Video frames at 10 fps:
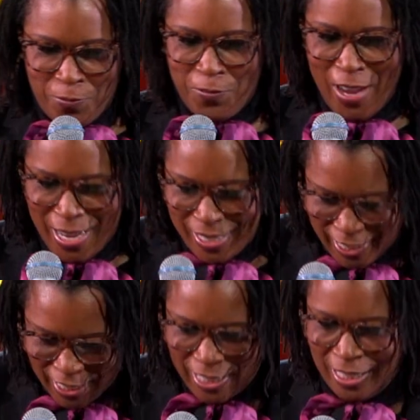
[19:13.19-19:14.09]

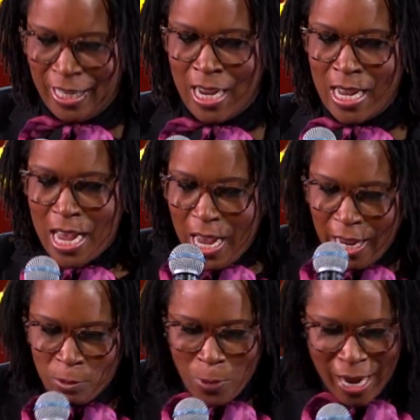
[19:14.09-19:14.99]
fasting.
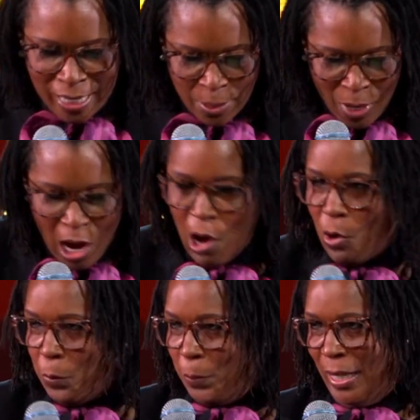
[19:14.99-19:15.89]
And while I'm
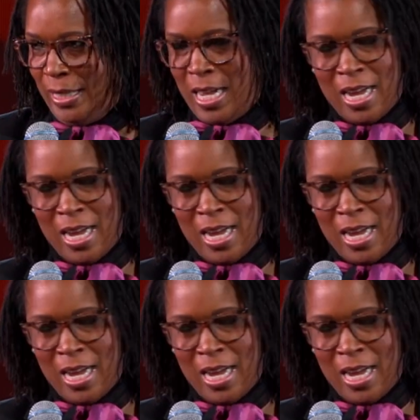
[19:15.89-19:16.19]
hoping,